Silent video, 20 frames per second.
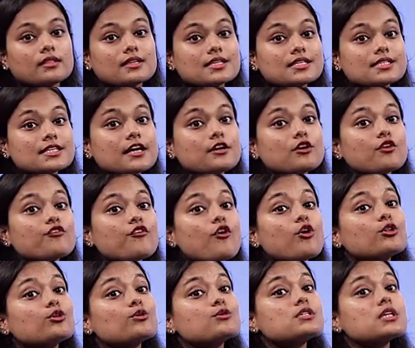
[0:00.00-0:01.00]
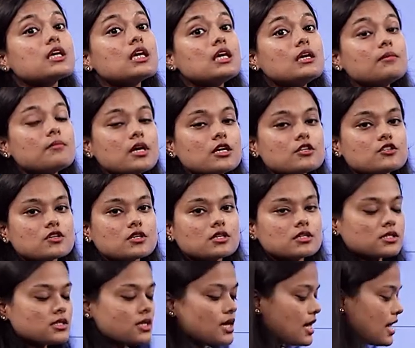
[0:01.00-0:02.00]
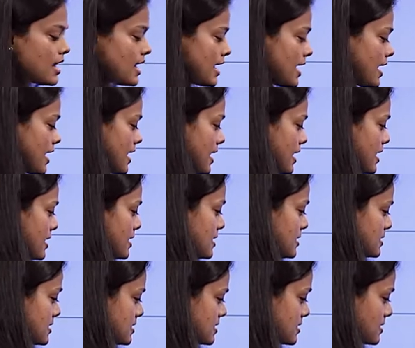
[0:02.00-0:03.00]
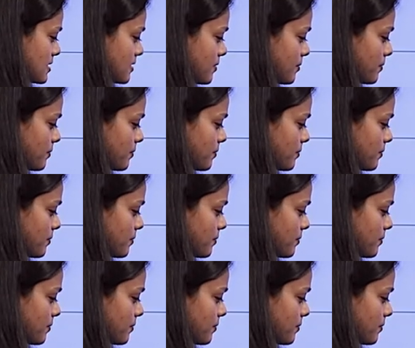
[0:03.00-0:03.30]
the set of all those images is